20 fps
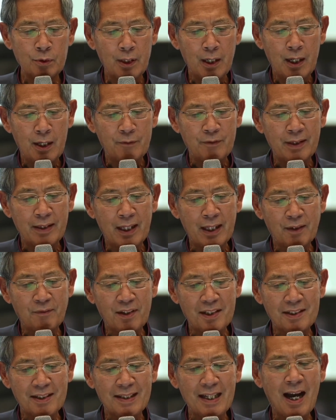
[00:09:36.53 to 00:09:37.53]
immune
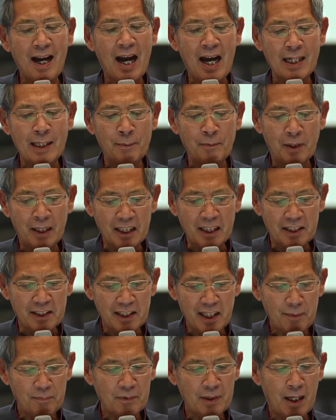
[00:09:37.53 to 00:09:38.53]
system acts like
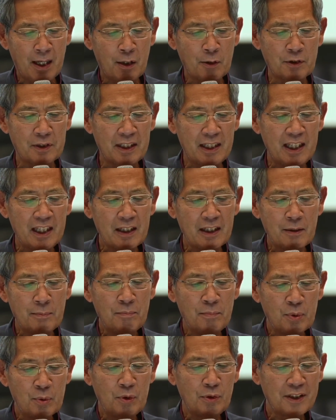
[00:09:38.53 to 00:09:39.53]
our security
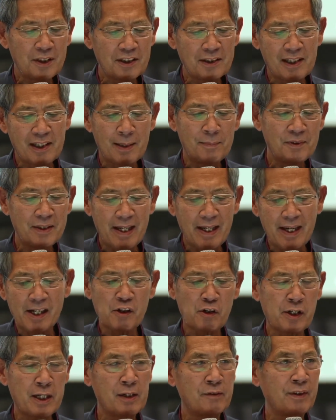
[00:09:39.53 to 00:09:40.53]
forces
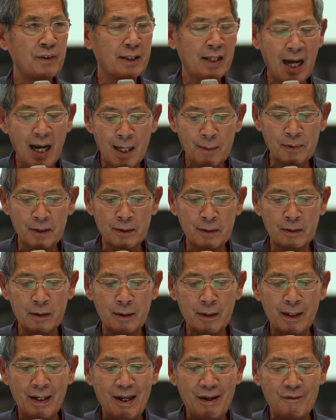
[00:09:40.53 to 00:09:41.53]
that keeps
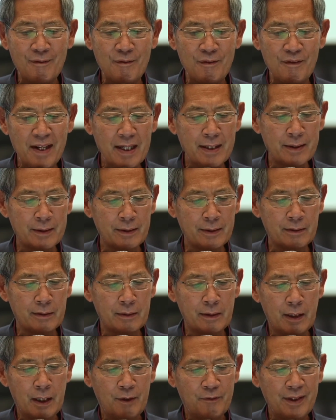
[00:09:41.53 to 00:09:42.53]
watch over and
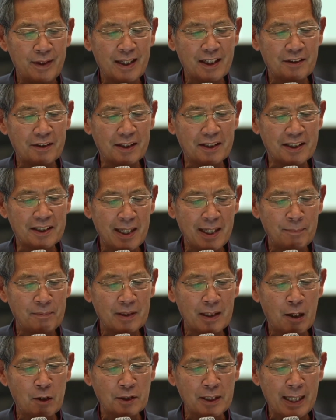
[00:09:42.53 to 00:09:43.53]
guards to
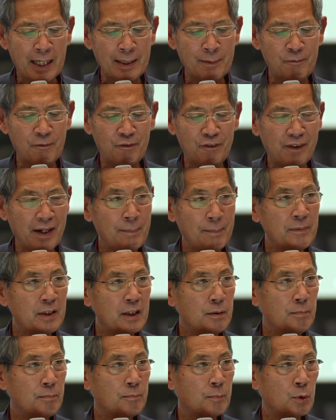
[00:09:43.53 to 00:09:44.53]
protect every
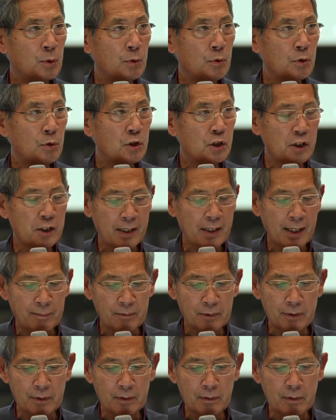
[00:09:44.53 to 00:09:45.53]
living cell of our
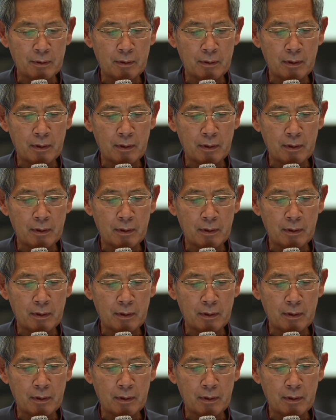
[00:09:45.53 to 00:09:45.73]
body.